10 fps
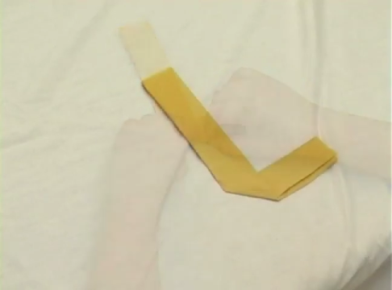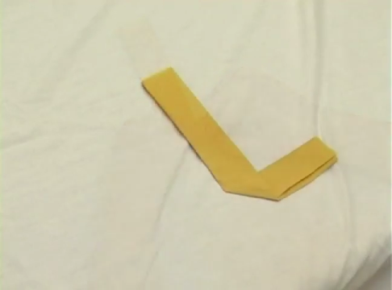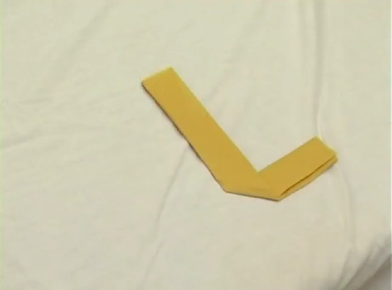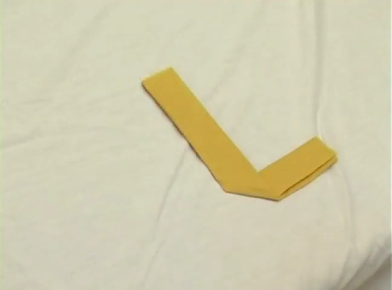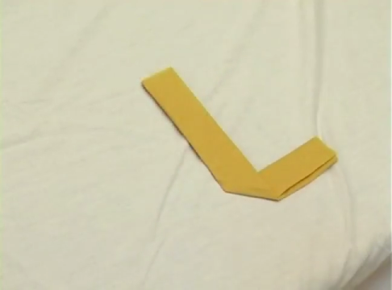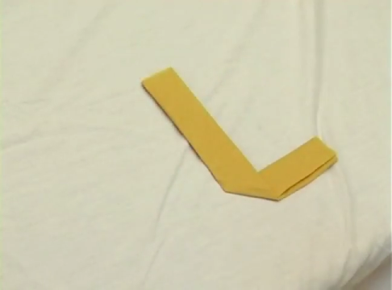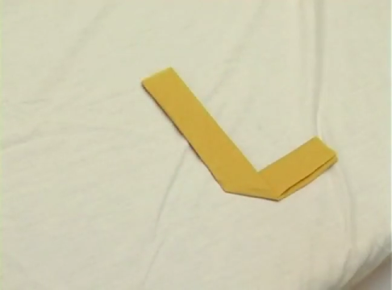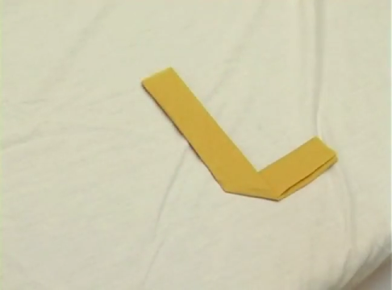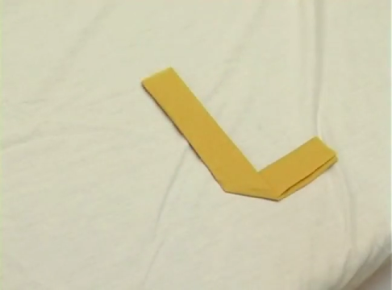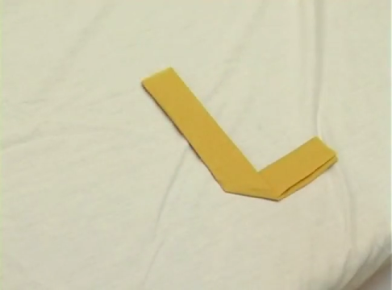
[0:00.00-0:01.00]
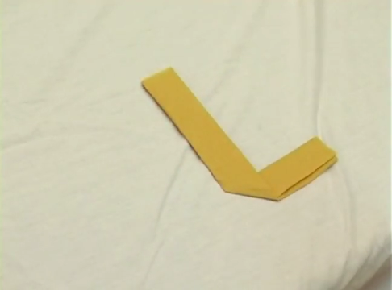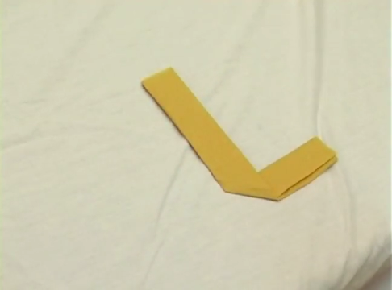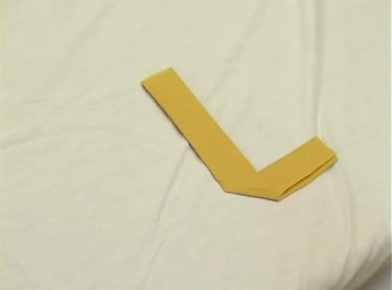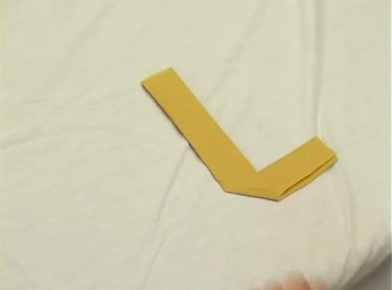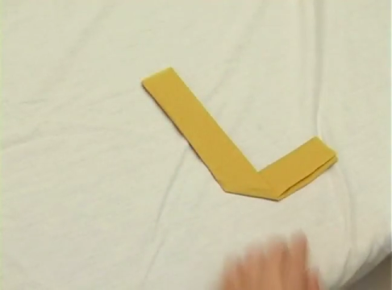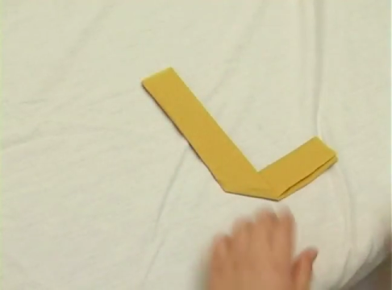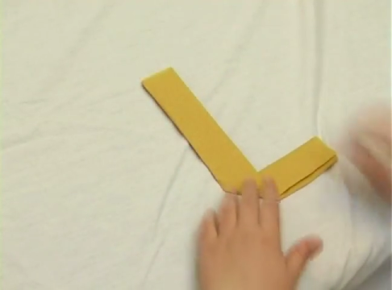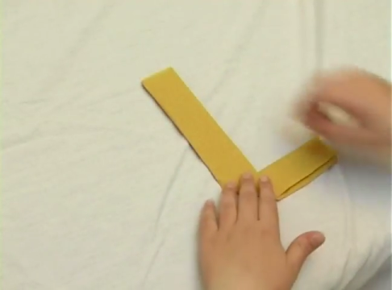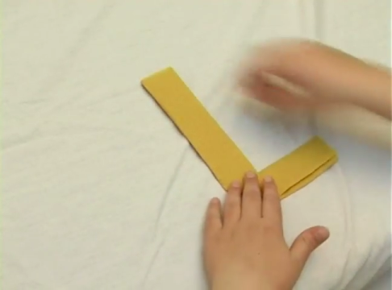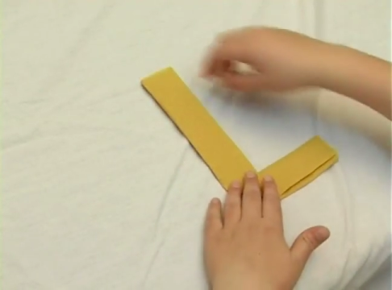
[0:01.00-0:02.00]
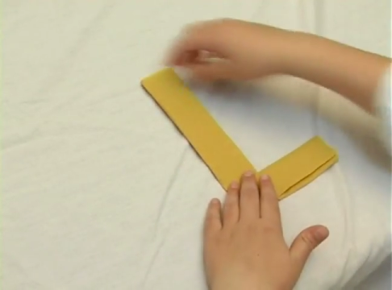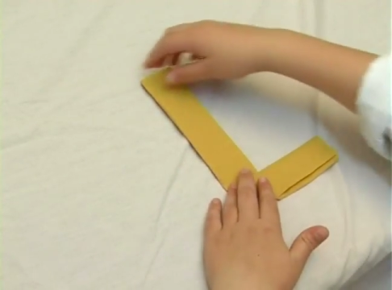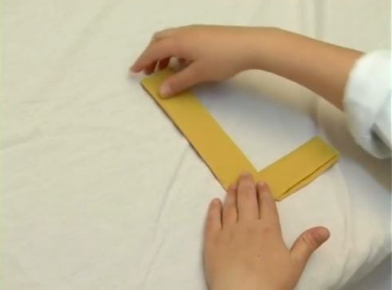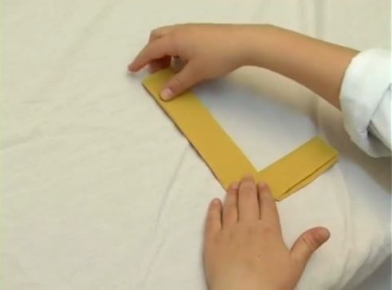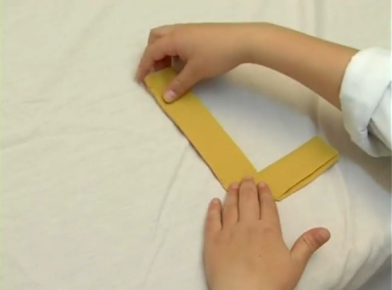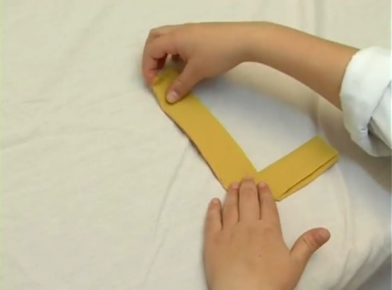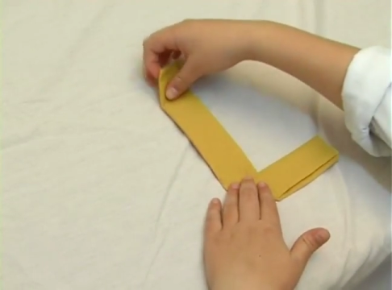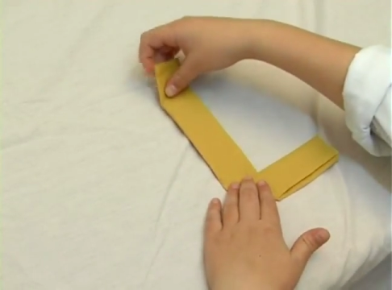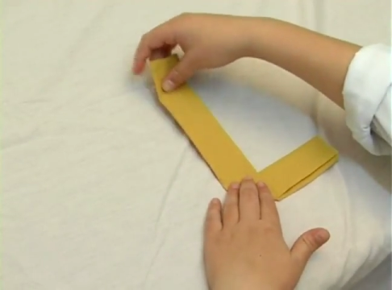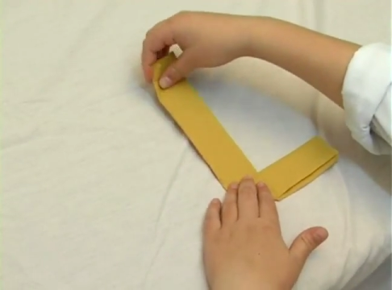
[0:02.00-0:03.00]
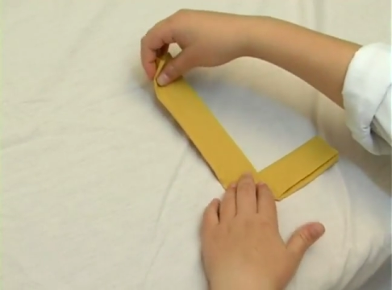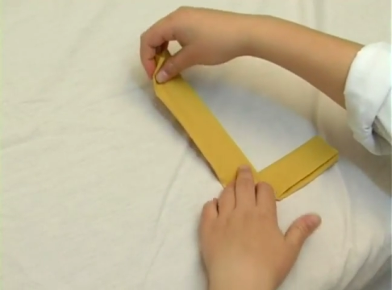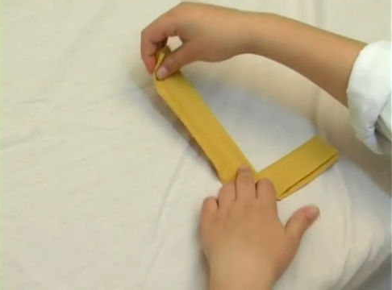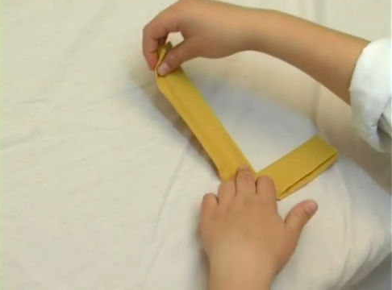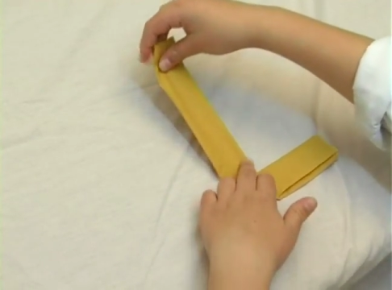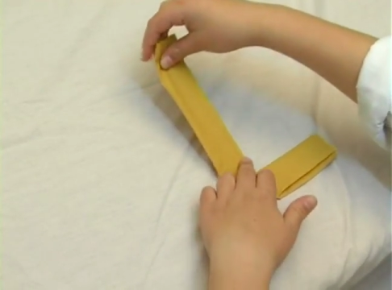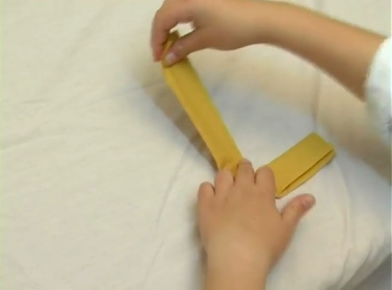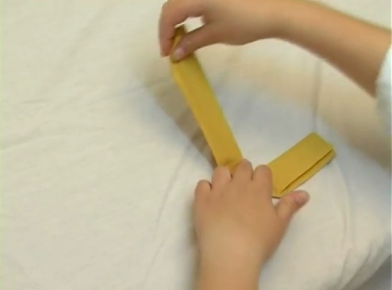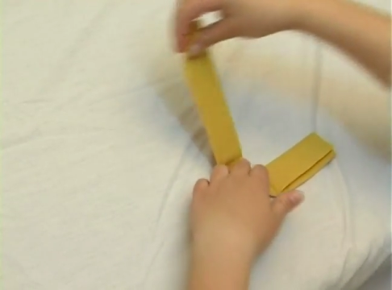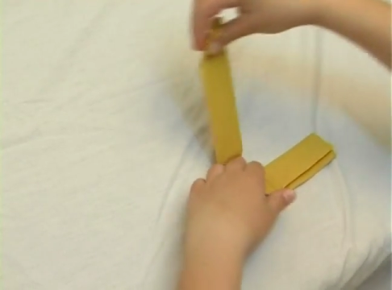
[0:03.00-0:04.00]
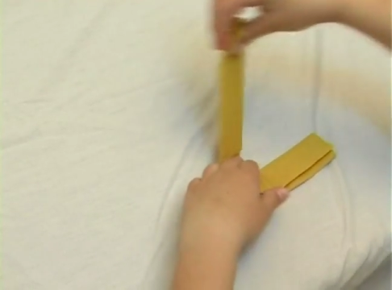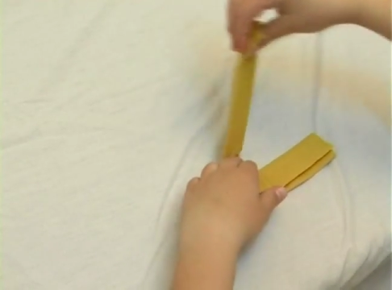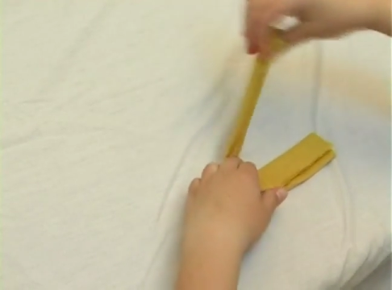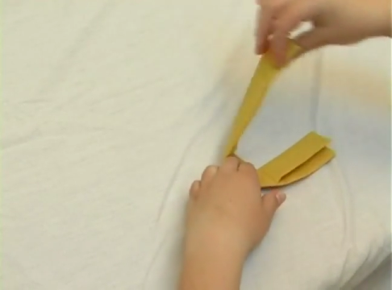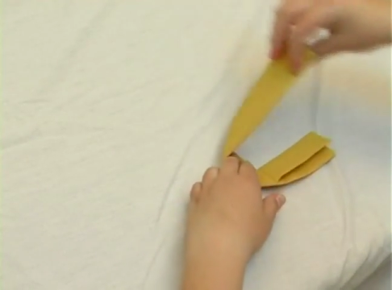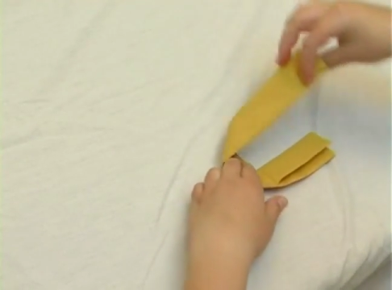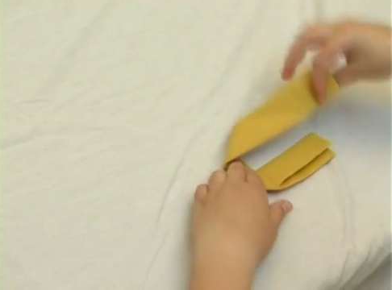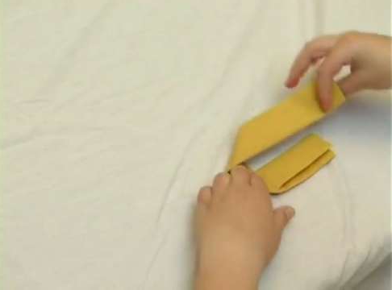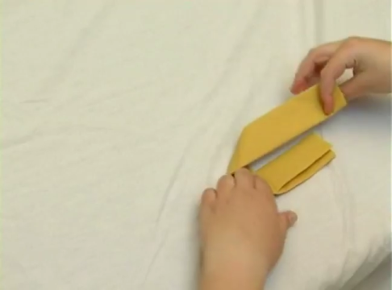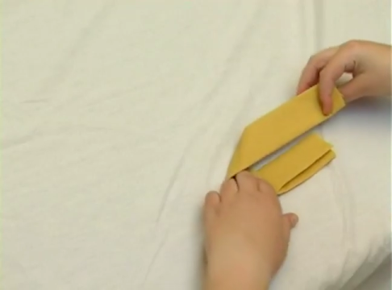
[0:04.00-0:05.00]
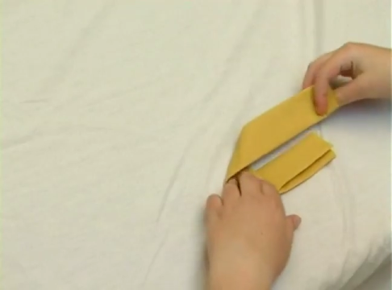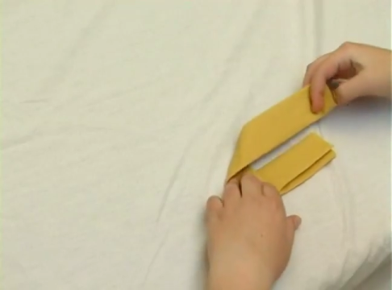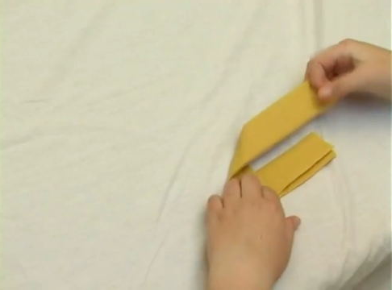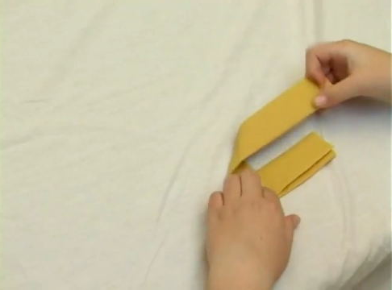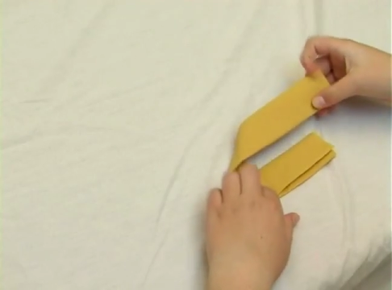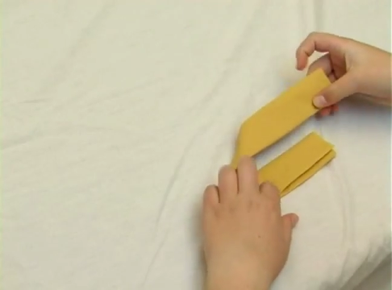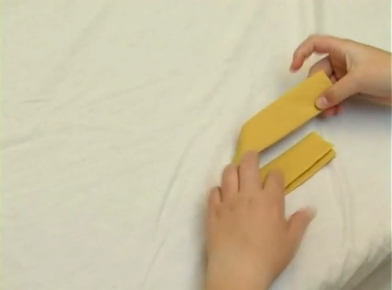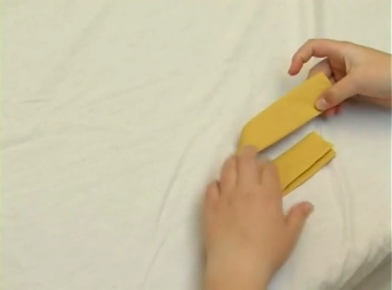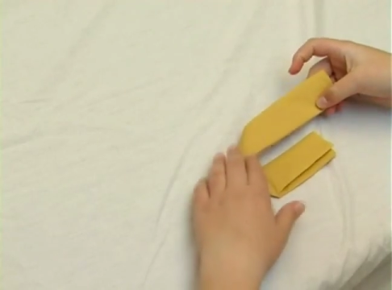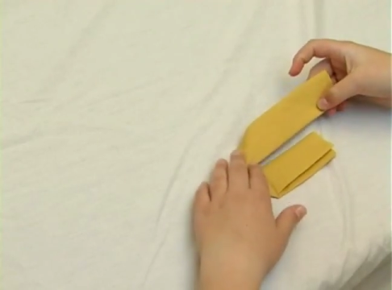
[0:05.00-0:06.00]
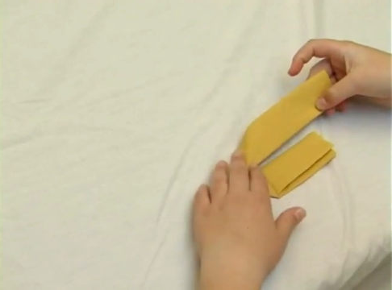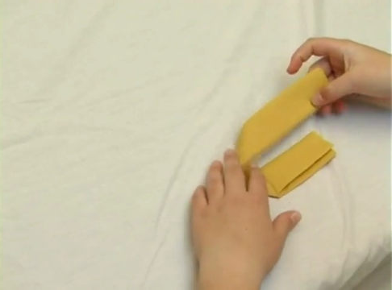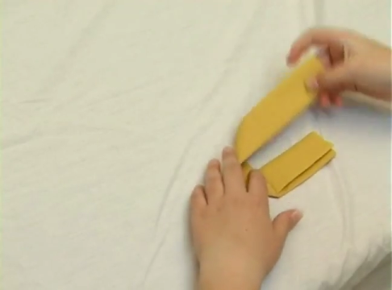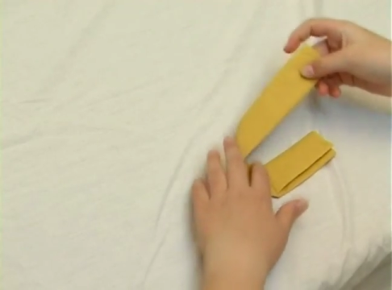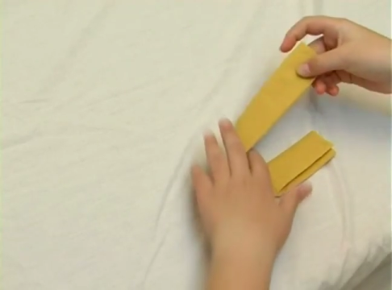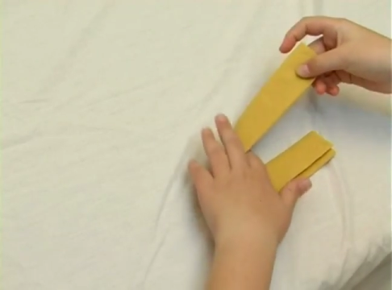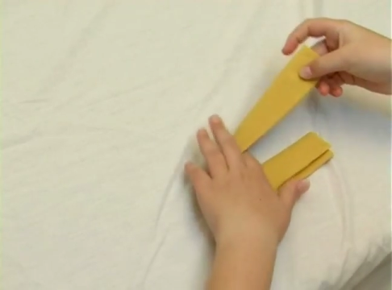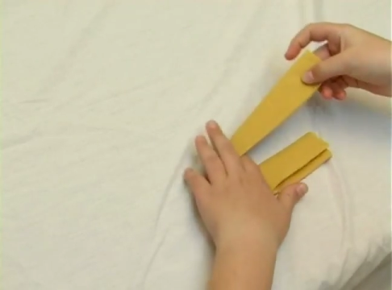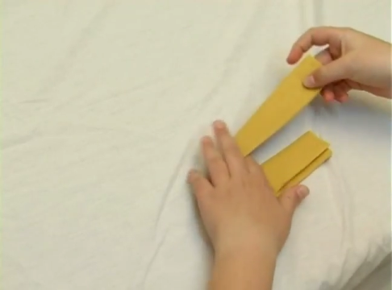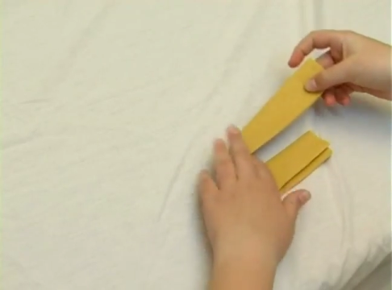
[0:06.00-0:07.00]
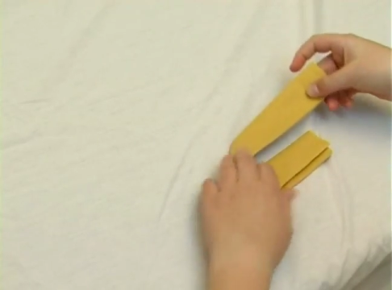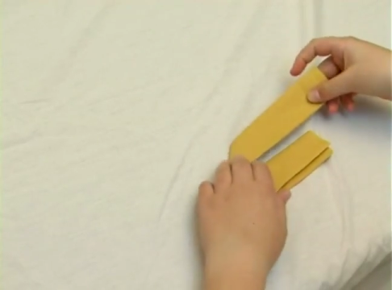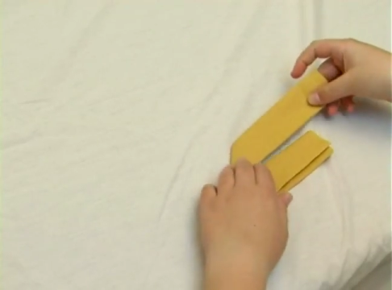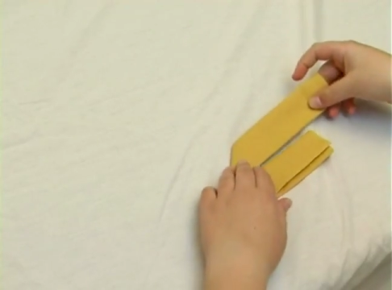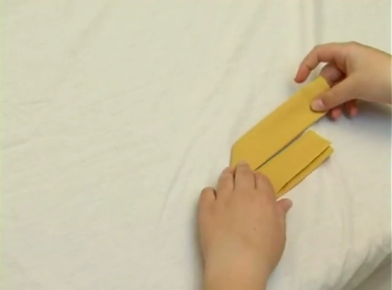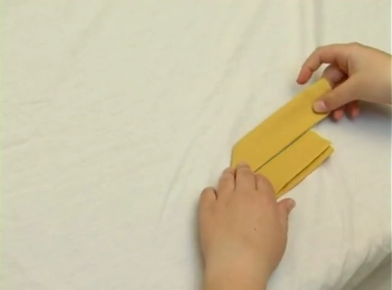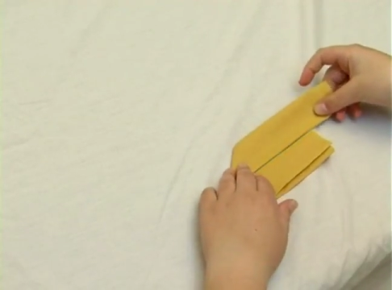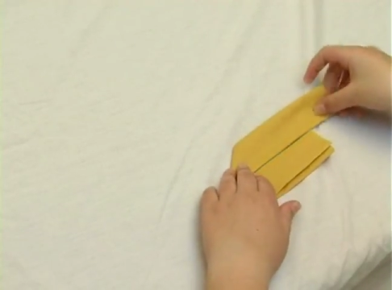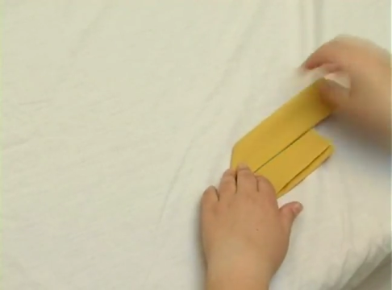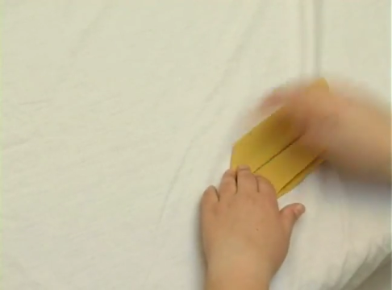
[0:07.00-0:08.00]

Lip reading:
No face is visible, so there are no lips to read.